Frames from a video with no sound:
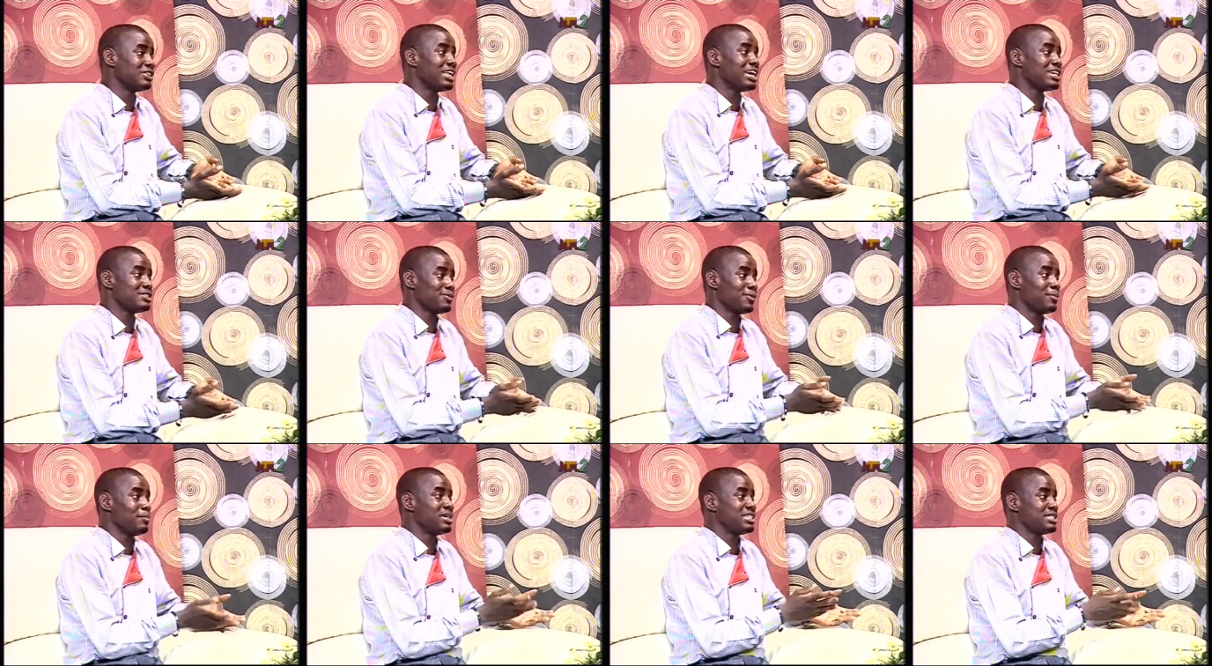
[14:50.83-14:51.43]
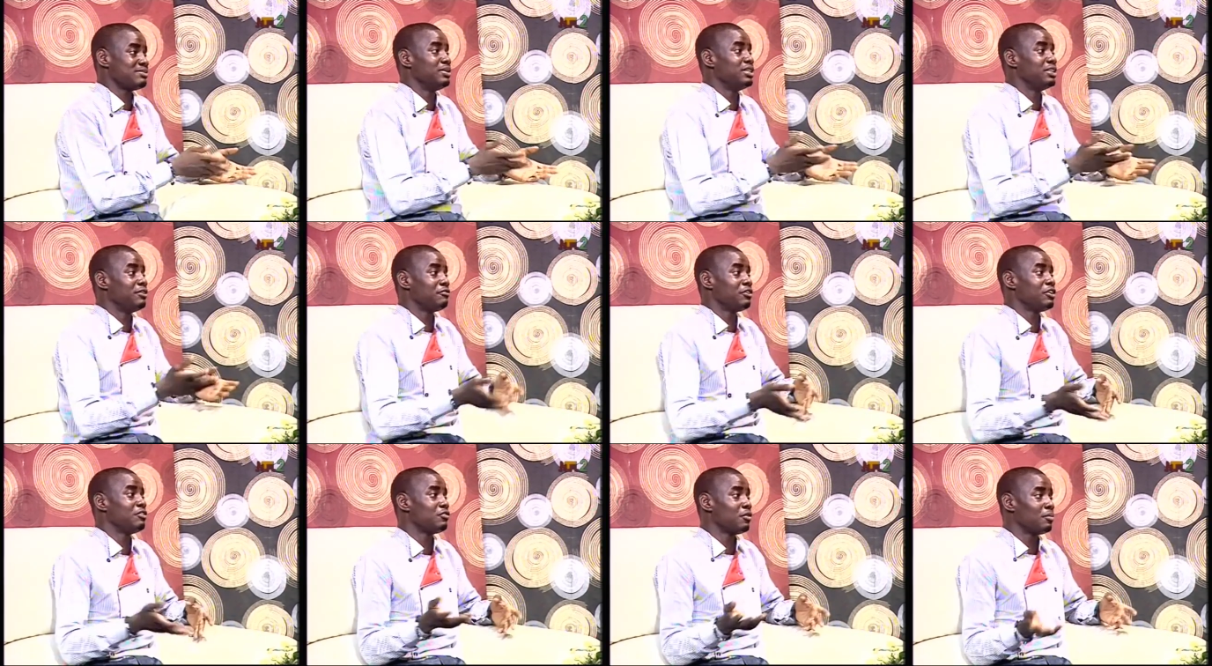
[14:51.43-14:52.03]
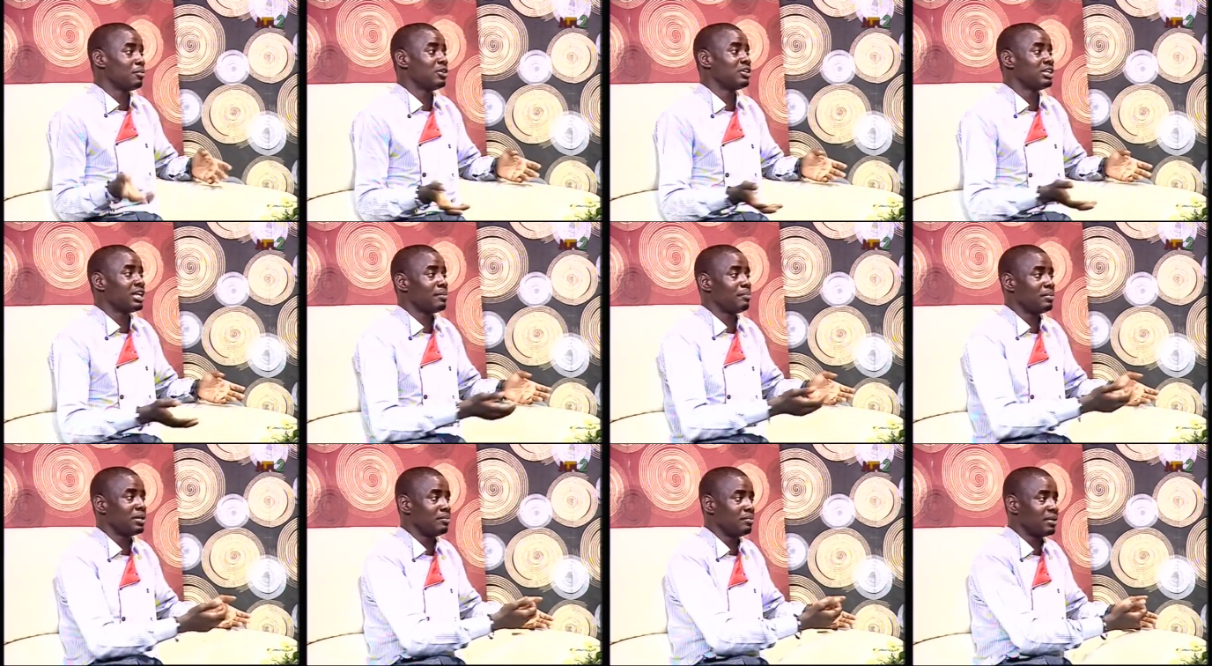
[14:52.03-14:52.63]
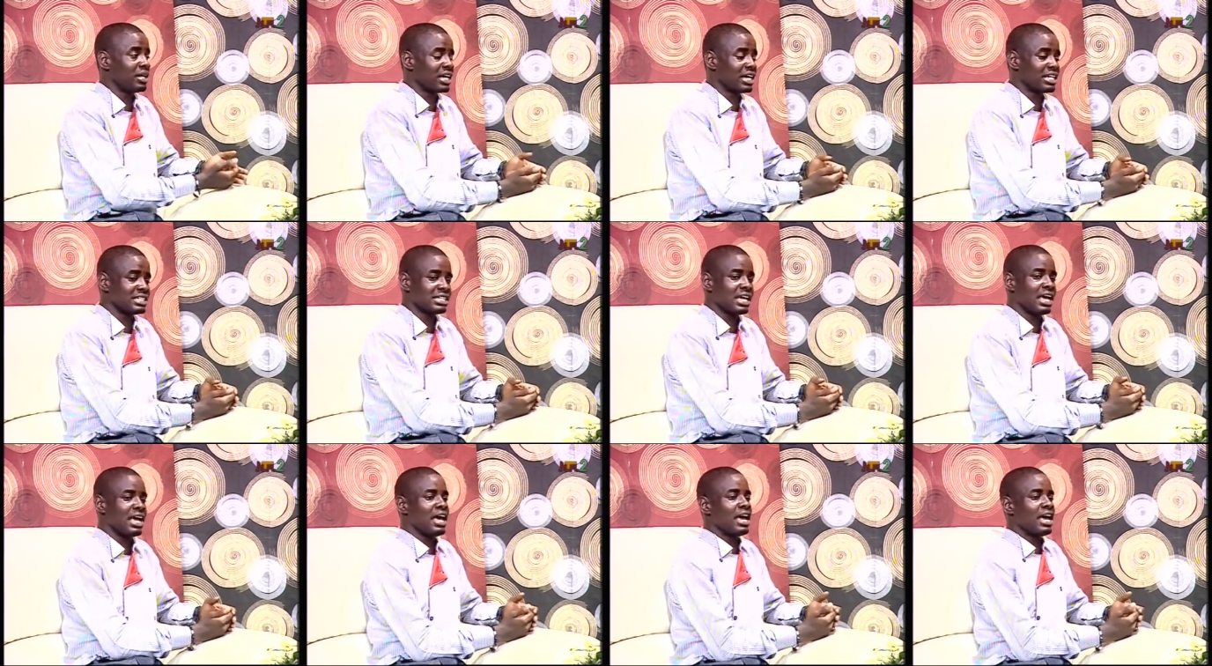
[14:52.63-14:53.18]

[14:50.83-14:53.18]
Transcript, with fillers: that's what makes me different from other bead makers.